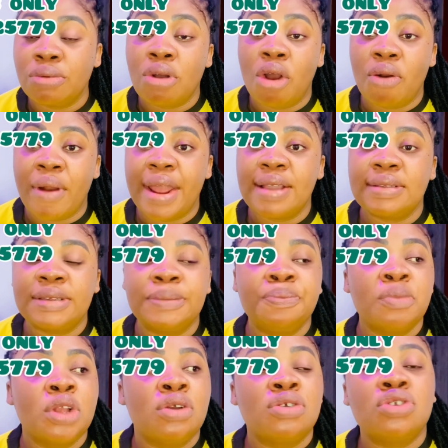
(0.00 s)
All right,
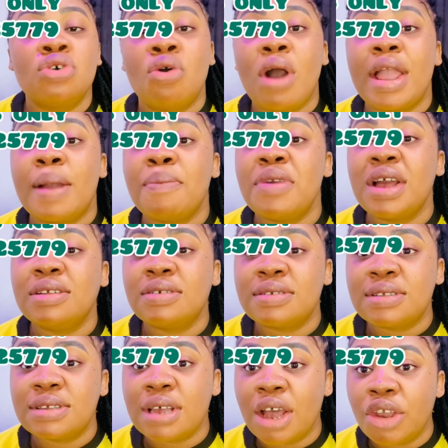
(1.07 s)
so I am here to
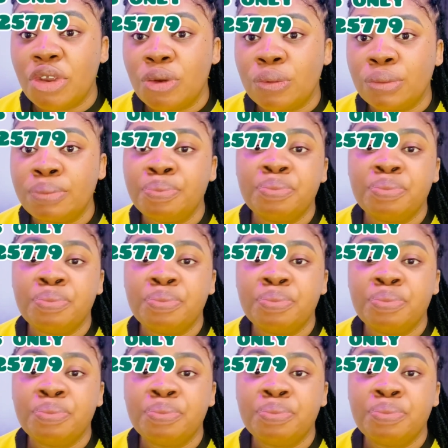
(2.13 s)
tell you